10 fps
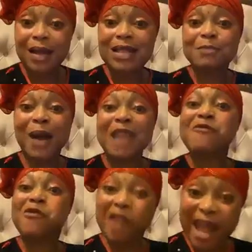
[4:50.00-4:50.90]
It's my
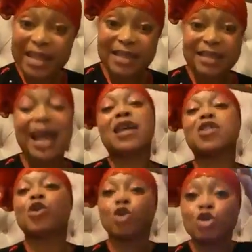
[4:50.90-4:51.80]
friend that
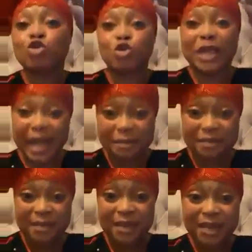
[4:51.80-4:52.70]
is close to them.
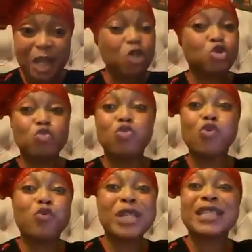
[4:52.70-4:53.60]
They used to
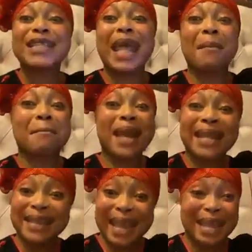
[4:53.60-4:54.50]
move with
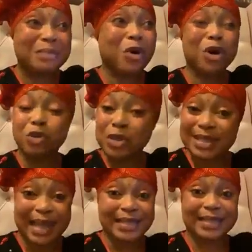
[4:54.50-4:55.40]
Nekpe them, all those
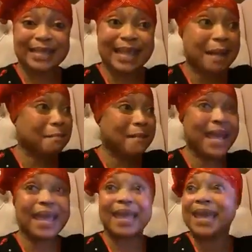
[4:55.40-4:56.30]
sets in
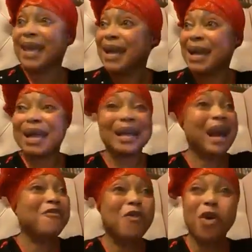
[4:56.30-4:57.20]
Nekpe.
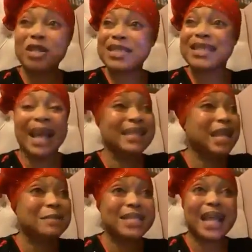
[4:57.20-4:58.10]
I've forgotten their
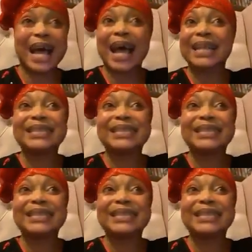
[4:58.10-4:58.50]
names now.